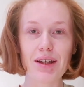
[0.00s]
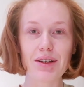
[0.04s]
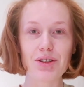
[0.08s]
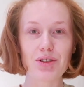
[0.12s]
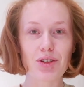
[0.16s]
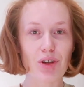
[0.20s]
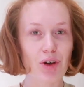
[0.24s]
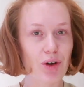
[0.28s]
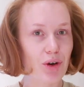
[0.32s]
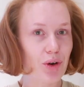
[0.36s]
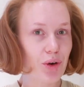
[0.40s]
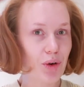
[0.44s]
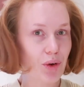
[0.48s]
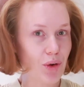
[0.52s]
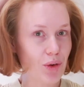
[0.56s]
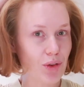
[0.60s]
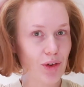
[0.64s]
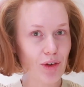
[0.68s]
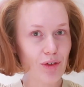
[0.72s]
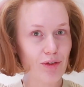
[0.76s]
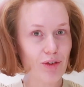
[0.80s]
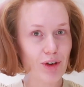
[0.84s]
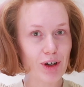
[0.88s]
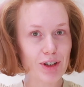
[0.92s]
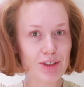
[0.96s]
So
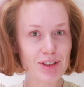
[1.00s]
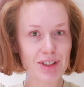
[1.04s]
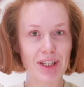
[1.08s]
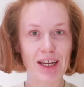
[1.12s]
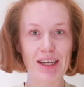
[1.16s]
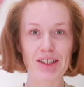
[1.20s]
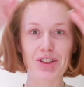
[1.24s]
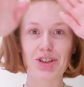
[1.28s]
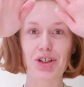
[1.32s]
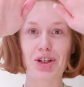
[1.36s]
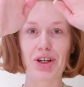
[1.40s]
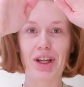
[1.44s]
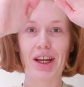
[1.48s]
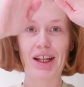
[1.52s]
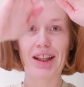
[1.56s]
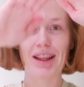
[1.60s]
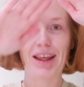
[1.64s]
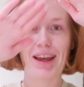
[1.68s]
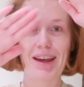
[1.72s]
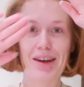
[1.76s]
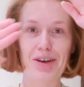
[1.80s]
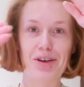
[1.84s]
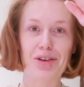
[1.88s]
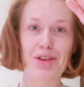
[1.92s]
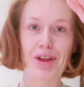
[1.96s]
the first section I
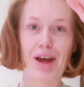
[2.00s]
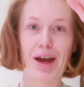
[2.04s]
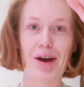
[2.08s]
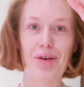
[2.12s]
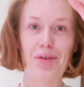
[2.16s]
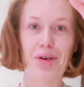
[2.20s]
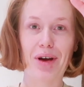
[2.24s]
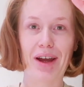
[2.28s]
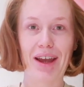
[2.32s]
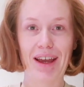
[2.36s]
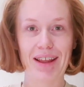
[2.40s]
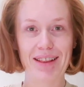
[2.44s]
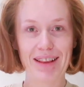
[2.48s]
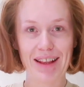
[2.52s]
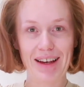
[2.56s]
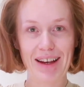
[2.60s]
layer that way,